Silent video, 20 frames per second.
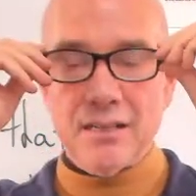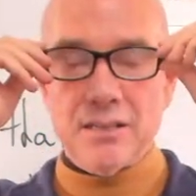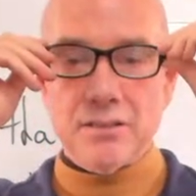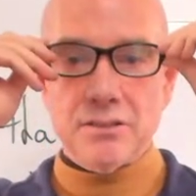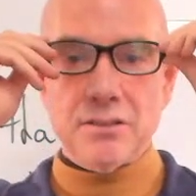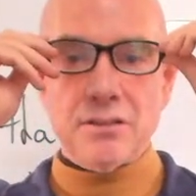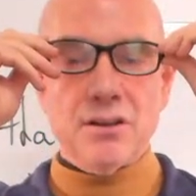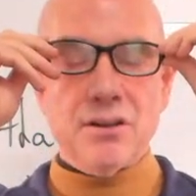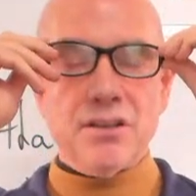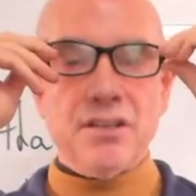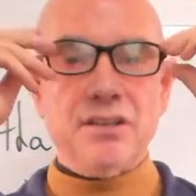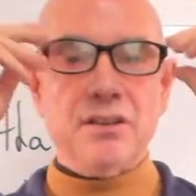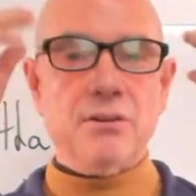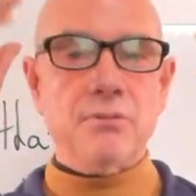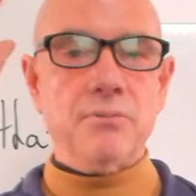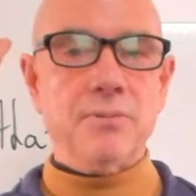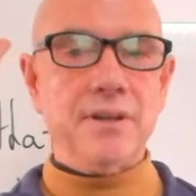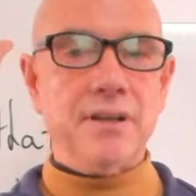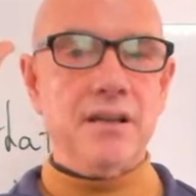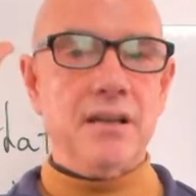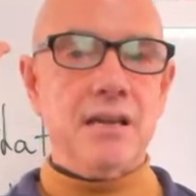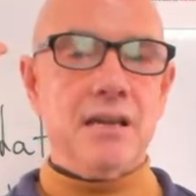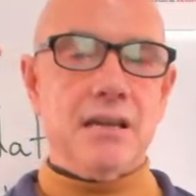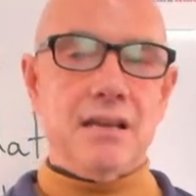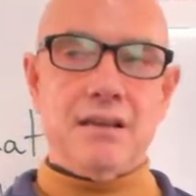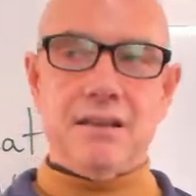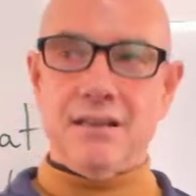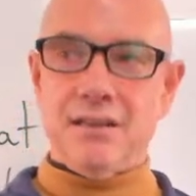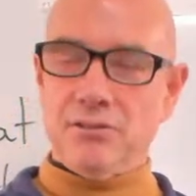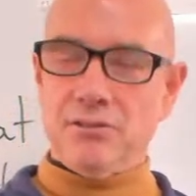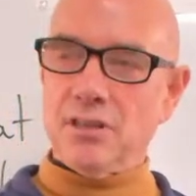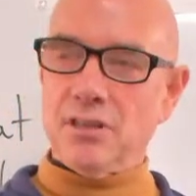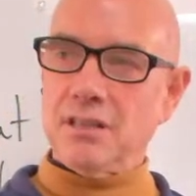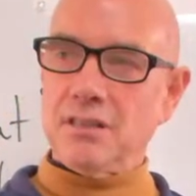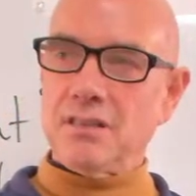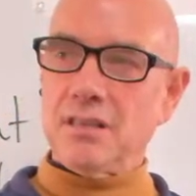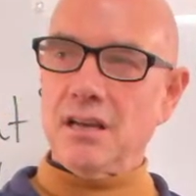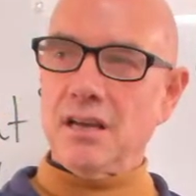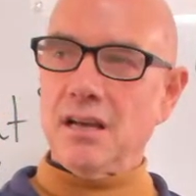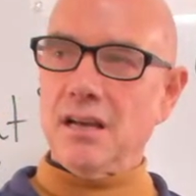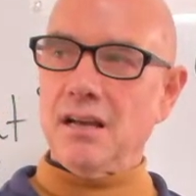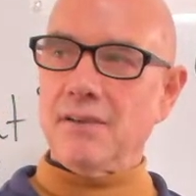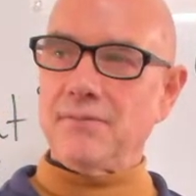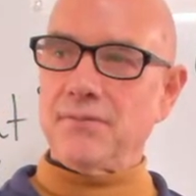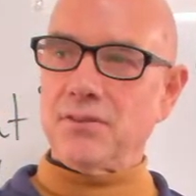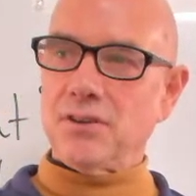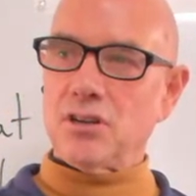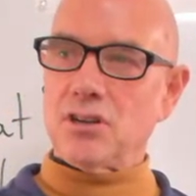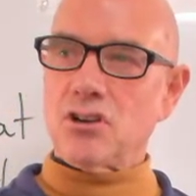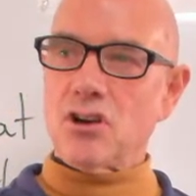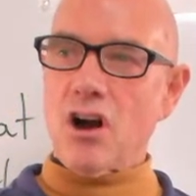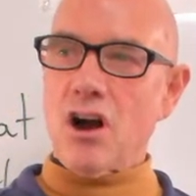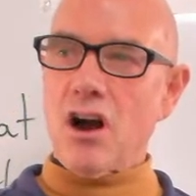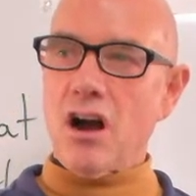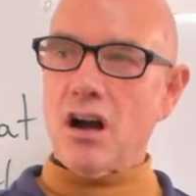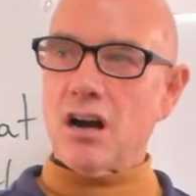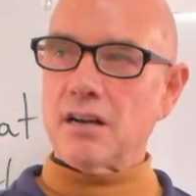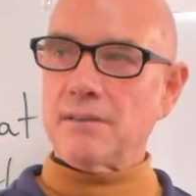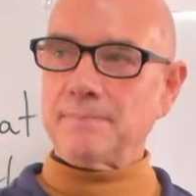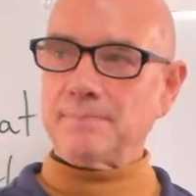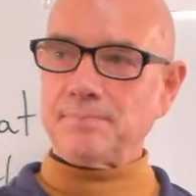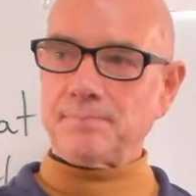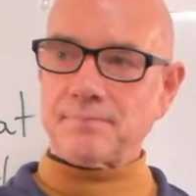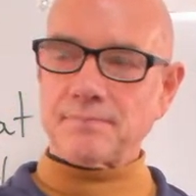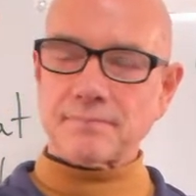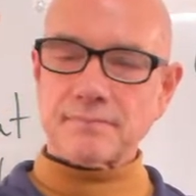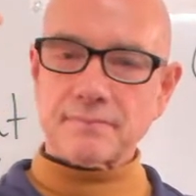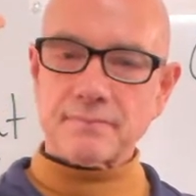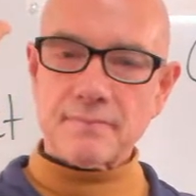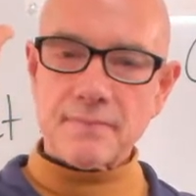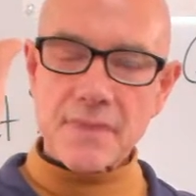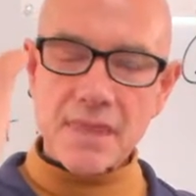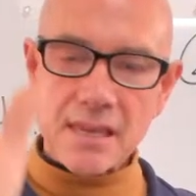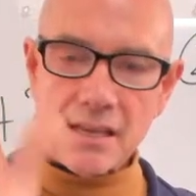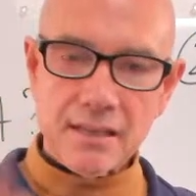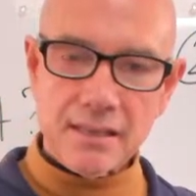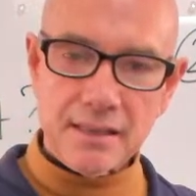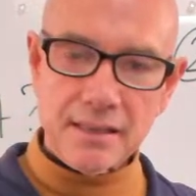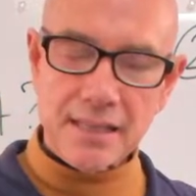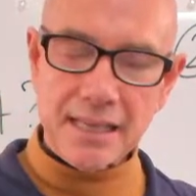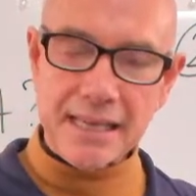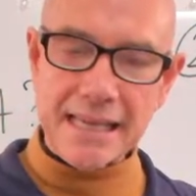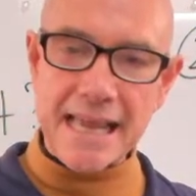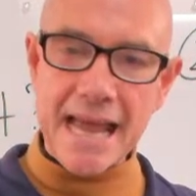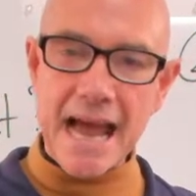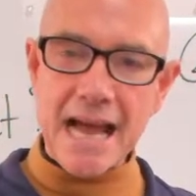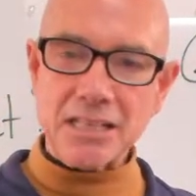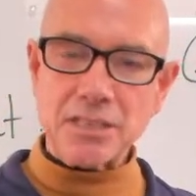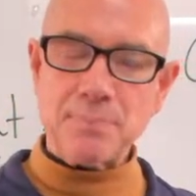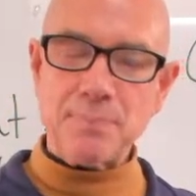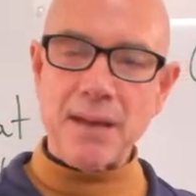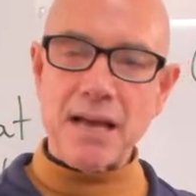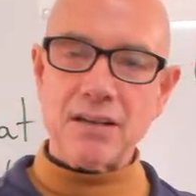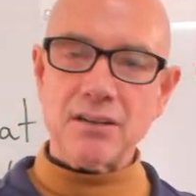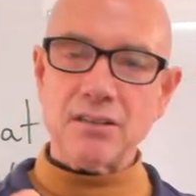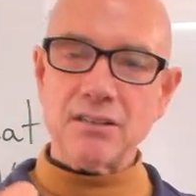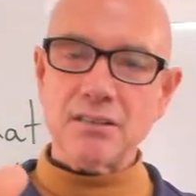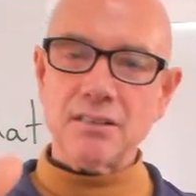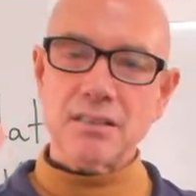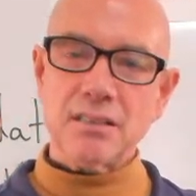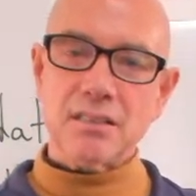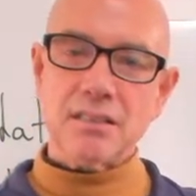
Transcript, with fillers: So, you know, the, the, for a car, the gas pedal,